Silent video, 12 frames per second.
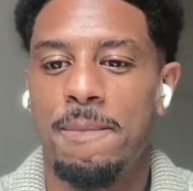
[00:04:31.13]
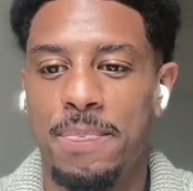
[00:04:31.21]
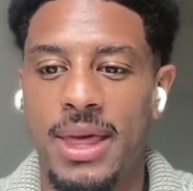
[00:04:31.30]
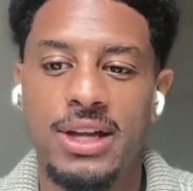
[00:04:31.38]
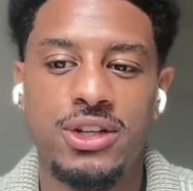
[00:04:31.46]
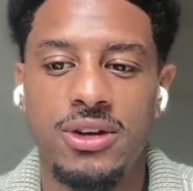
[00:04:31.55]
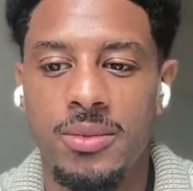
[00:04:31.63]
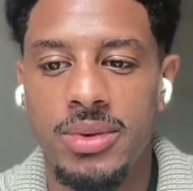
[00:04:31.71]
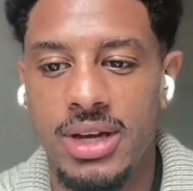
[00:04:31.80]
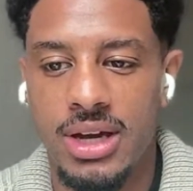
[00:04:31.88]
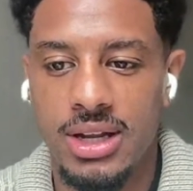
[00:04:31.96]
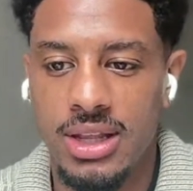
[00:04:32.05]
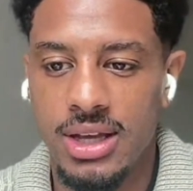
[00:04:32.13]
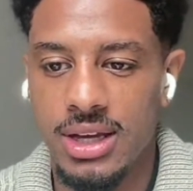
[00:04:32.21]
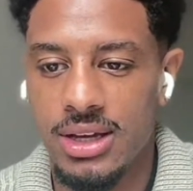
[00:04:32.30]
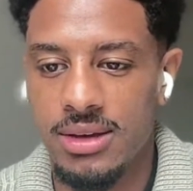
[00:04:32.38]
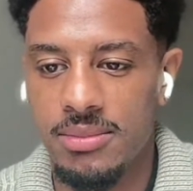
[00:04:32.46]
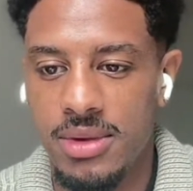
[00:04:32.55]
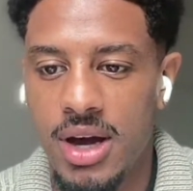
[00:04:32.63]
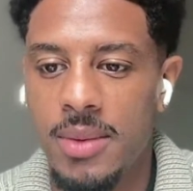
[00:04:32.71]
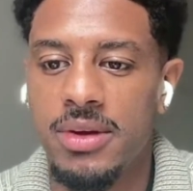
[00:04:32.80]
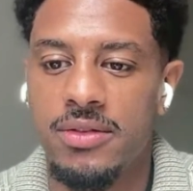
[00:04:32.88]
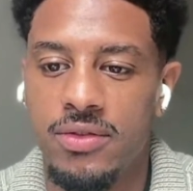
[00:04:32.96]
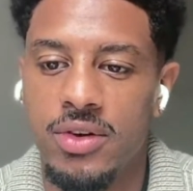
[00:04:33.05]
That should all be kind of like
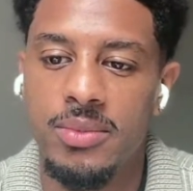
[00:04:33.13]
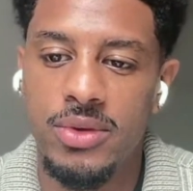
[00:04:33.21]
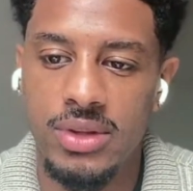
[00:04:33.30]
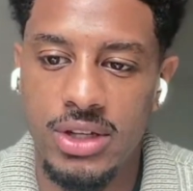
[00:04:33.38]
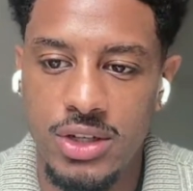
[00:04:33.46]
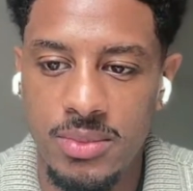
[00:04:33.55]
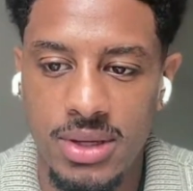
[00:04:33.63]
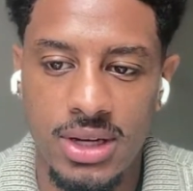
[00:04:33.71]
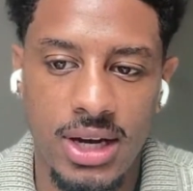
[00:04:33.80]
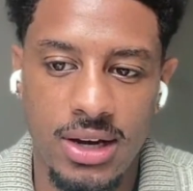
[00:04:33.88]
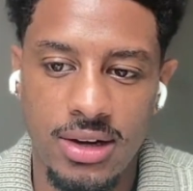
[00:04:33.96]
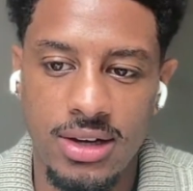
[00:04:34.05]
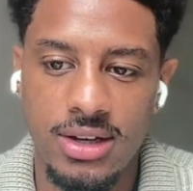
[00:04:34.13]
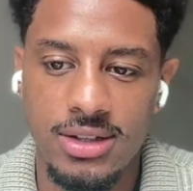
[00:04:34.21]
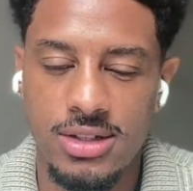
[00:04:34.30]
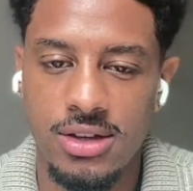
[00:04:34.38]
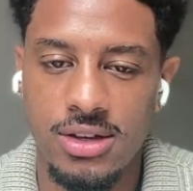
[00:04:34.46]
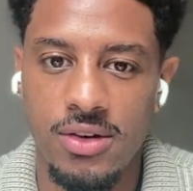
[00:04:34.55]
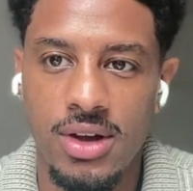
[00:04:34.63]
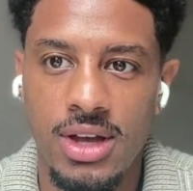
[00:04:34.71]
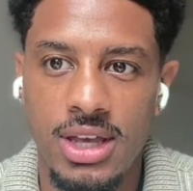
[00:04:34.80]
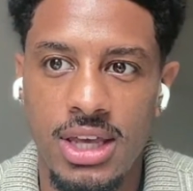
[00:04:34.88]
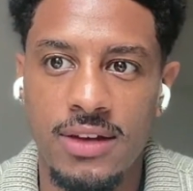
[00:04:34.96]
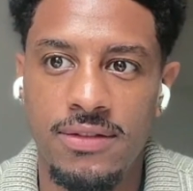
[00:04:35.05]
coming from you. That should be inherent. So
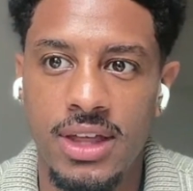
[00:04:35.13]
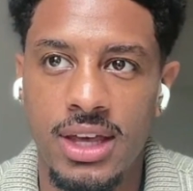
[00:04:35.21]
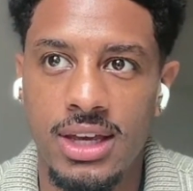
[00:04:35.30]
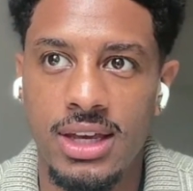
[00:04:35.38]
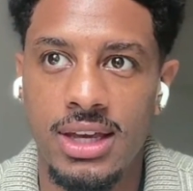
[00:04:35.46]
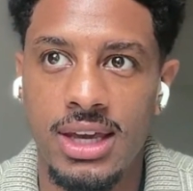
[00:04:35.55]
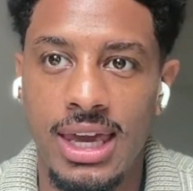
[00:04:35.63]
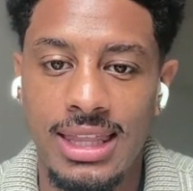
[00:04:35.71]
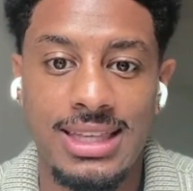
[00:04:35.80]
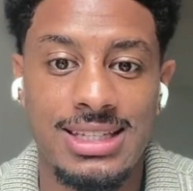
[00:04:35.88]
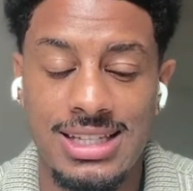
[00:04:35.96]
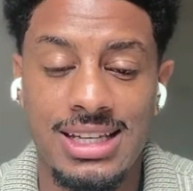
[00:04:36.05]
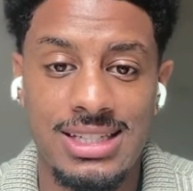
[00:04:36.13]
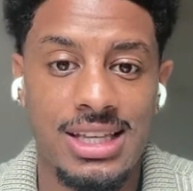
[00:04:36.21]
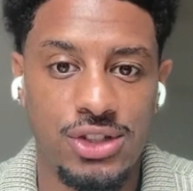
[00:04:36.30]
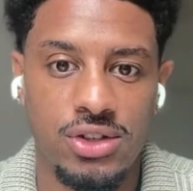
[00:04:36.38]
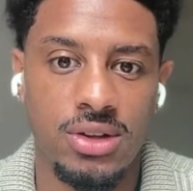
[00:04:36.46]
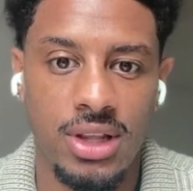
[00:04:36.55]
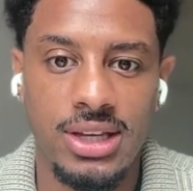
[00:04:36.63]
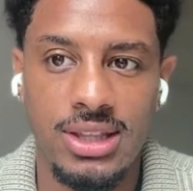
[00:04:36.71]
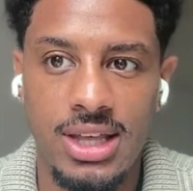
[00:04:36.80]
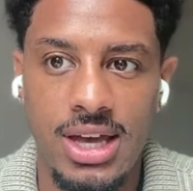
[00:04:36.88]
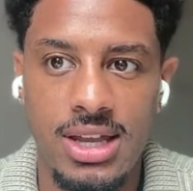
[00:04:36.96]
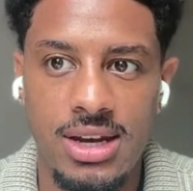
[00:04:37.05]
if they get the sense that you're like
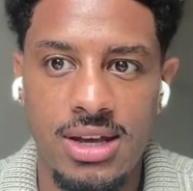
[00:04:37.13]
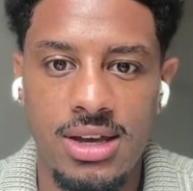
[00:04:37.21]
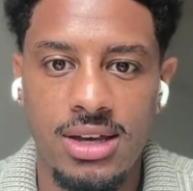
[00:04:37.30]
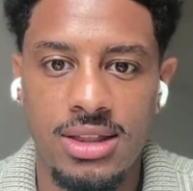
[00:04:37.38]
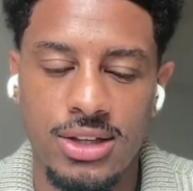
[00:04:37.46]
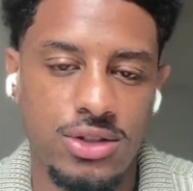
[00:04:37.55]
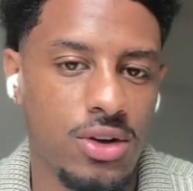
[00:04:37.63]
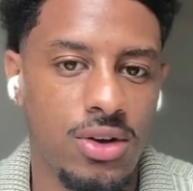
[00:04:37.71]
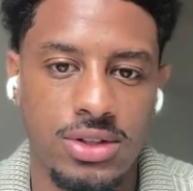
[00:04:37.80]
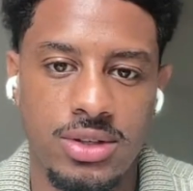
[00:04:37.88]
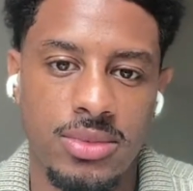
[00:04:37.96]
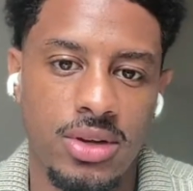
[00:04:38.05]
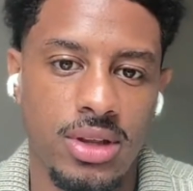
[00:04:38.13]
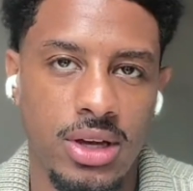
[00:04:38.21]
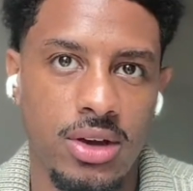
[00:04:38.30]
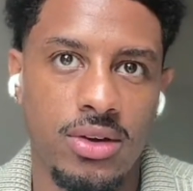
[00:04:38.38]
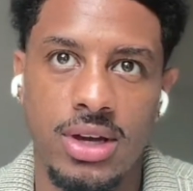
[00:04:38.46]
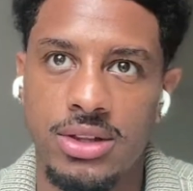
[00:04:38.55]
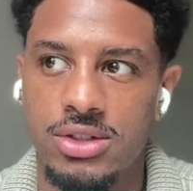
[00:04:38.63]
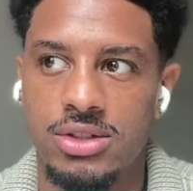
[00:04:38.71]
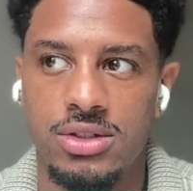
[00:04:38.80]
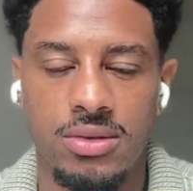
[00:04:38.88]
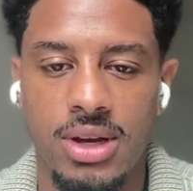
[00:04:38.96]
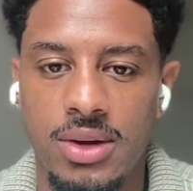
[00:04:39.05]
that, that's awesome. They're like, okay, this is
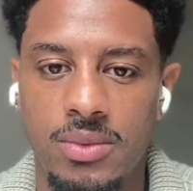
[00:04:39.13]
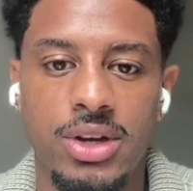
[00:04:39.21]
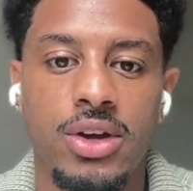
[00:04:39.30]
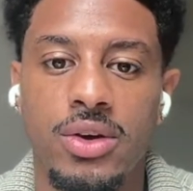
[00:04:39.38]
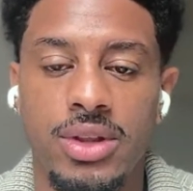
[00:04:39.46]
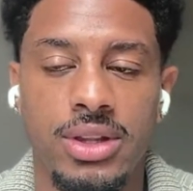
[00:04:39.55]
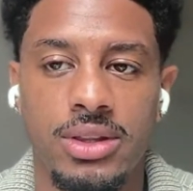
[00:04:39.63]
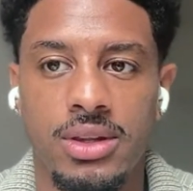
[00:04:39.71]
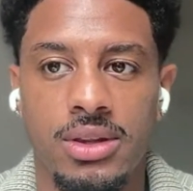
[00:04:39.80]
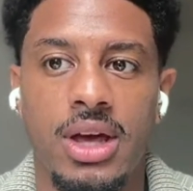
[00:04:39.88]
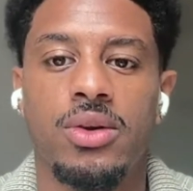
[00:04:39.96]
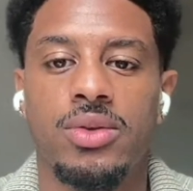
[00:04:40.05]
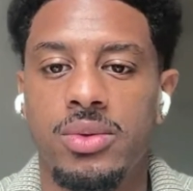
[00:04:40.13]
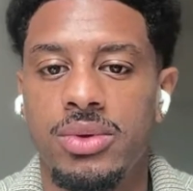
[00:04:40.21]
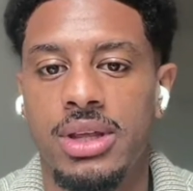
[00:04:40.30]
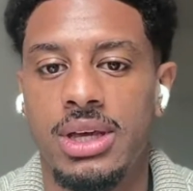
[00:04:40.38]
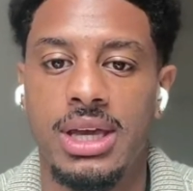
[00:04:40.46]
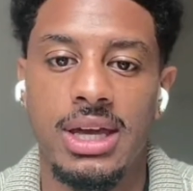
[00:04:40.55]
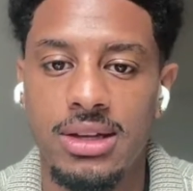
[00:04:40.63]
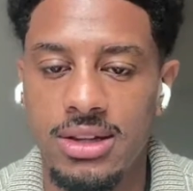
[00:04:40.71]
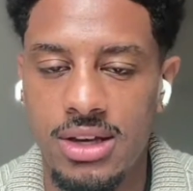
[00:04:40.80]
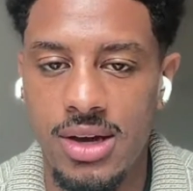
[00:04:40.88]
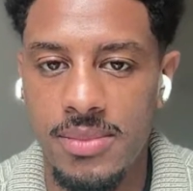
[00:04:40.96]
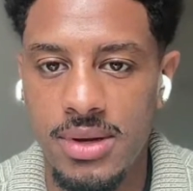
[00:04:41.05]
great. We know that not only will they get in the
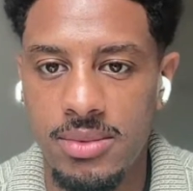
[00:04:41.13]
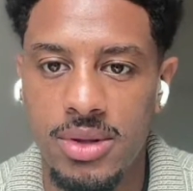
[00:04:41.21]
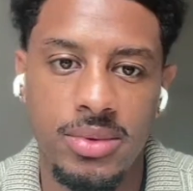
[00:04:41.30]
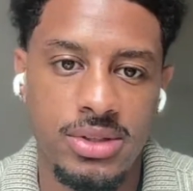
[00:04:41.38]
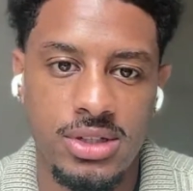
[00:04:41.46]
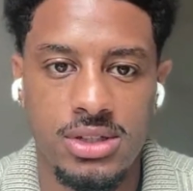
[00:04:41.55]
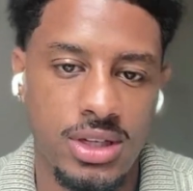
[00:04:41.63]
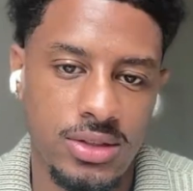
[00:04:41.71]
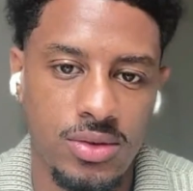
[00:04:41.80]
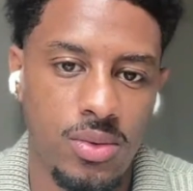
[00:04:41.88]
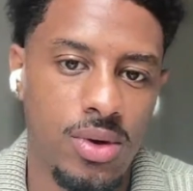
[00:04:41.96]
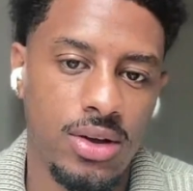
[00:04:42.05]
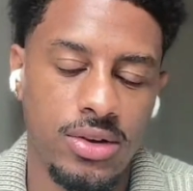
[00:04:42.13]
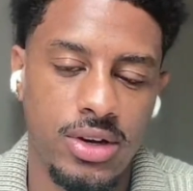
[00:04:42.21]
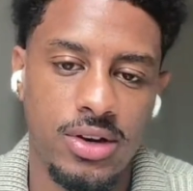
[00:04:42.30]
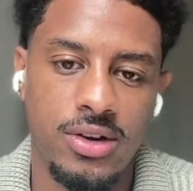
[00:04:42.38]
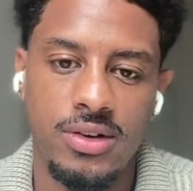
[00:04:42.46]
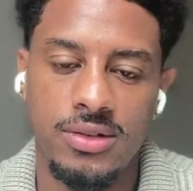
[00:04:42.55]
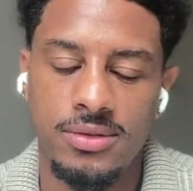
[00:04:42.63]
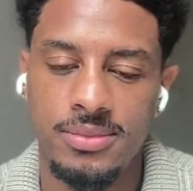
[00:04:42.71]
company, but they'll be successful while they're here.